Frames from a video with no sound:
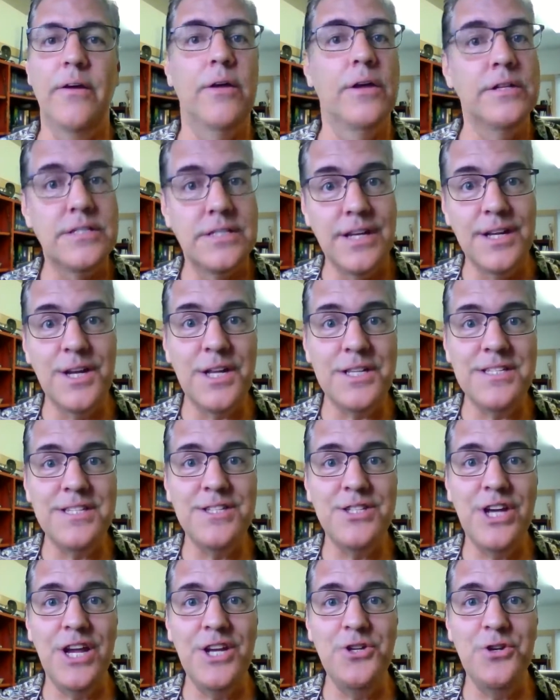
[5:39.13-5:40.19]
still doesn't
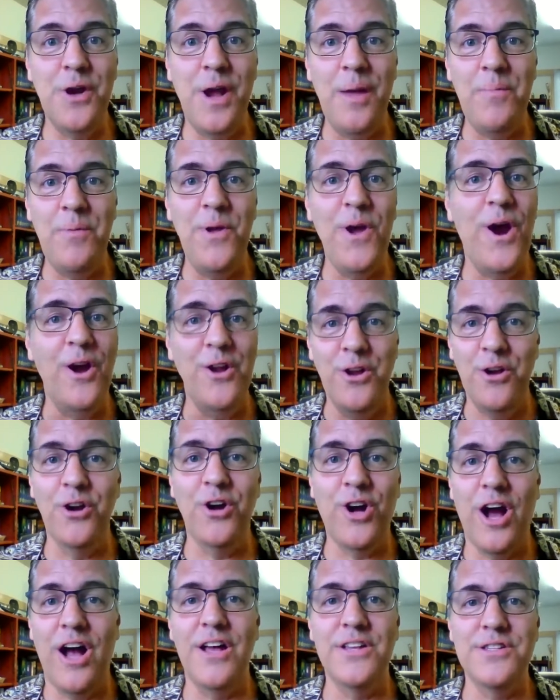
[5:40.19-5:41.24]
change your APR. Your
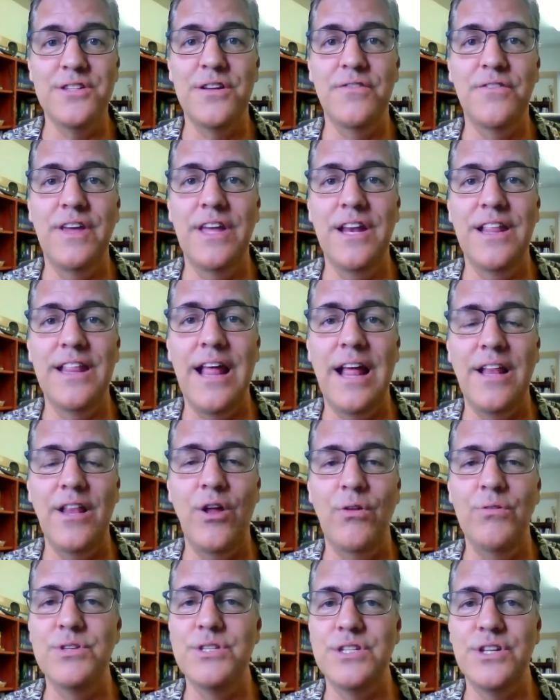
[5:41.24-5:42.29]
cost of getting that
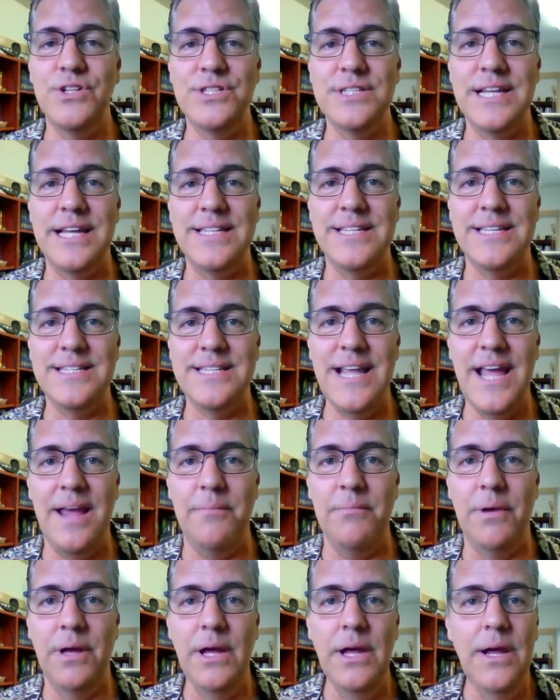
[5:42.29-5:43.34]
loan still stays the
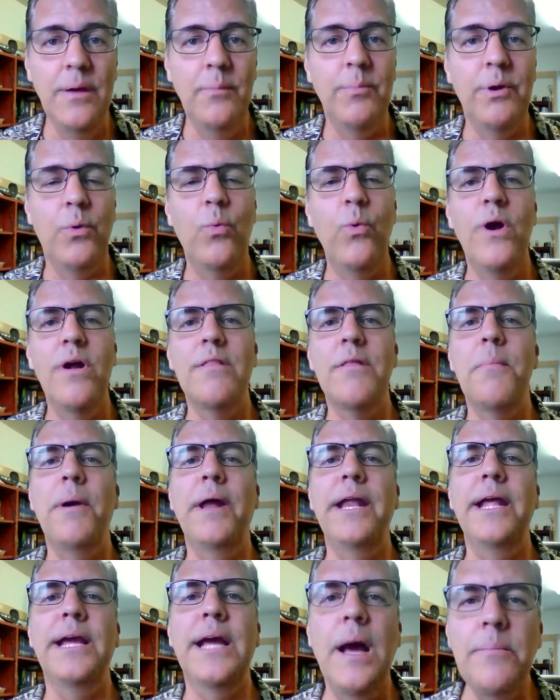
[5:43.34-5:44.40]
same. But where the
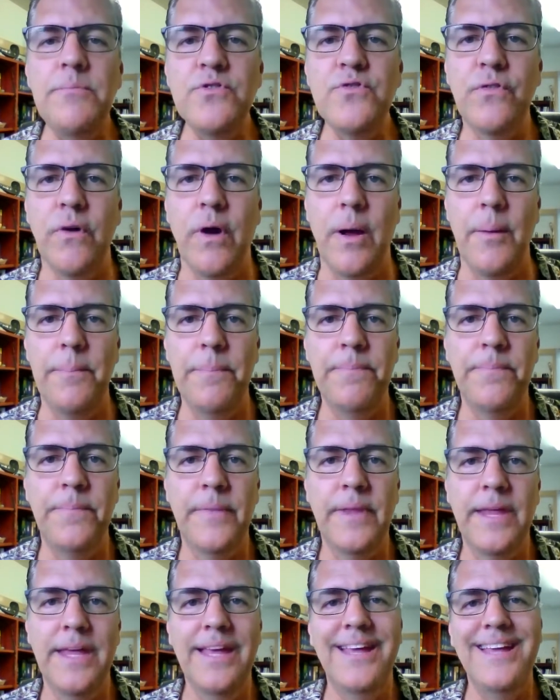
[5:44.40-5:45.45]
money comes from
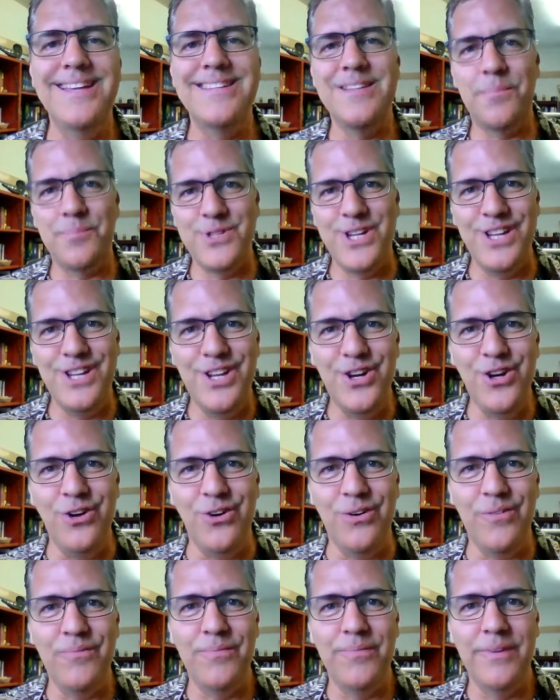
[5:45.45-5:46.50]
is up to you.